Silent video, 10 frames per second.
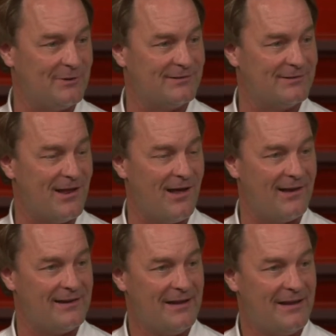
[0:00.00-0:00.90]
It's
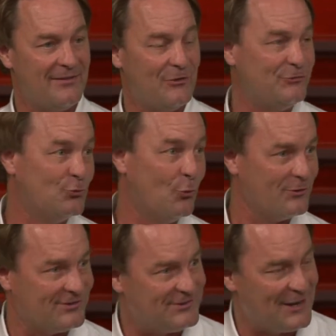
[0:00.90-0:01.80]
not the
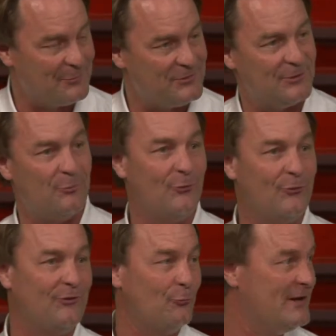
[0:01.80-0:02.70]
Georgia championship or
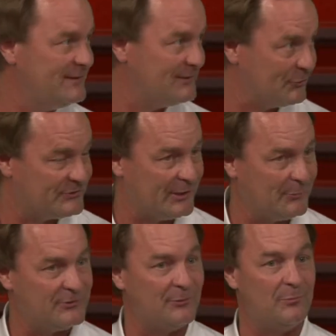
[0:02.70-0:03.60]
the regional
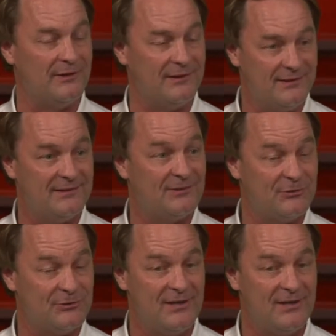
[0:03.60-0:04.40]
championship, but this is